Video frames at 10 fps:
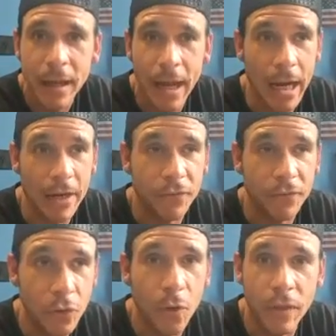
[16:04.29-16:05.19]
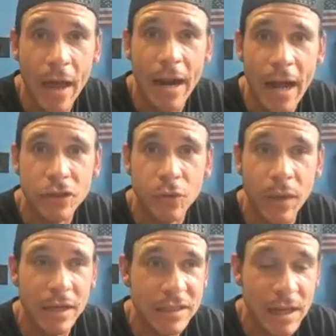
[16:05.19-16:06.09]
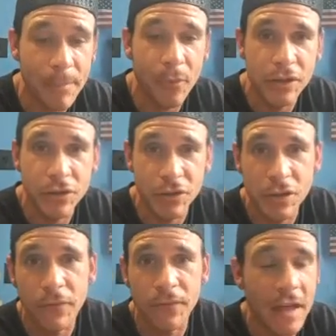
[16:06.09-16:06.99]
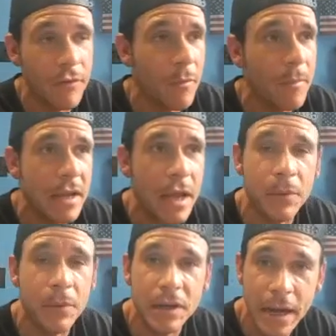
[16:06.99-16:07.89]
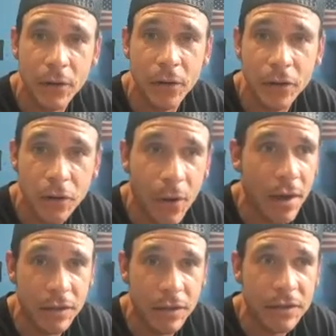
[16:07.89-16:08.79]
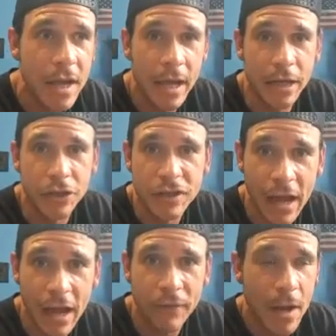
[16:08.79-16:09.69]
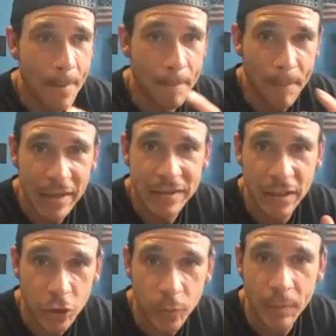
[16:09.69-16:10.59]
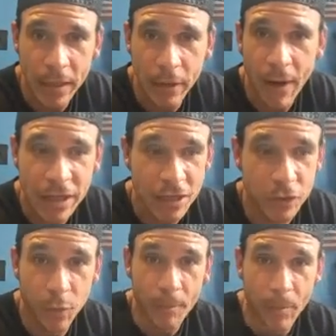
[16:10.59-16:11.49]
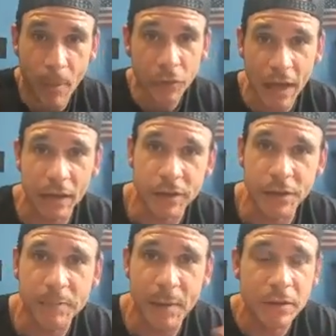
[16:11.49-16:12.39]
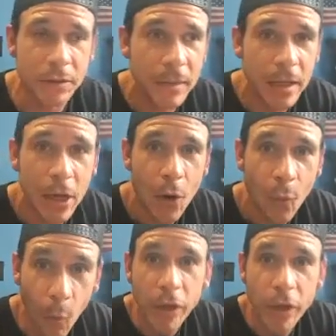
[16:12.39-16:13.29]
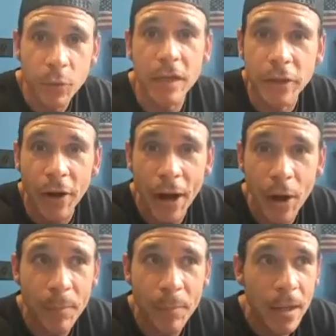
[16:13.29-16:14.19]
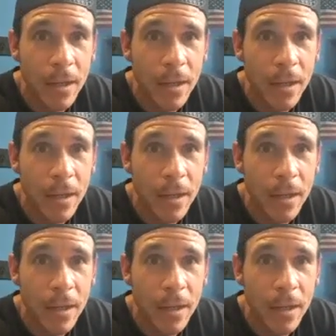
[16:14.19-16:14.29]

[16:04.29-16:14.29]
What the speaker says: And if you are that asshole that separates yourself, never being able to cater to your audience and just have basic human interactions with both ends of the spectrum, when you need their help,